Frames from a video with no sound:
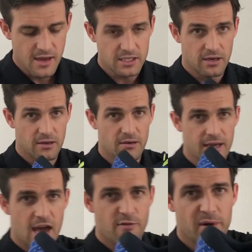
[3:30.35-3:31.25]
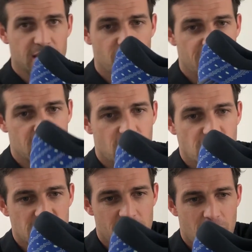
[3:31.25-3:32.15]
So concave will bring a little bit
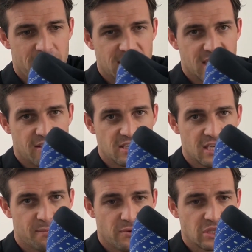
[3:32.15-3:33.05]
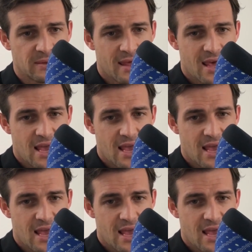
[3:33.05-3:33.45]
closer, you might be able to see those dimples.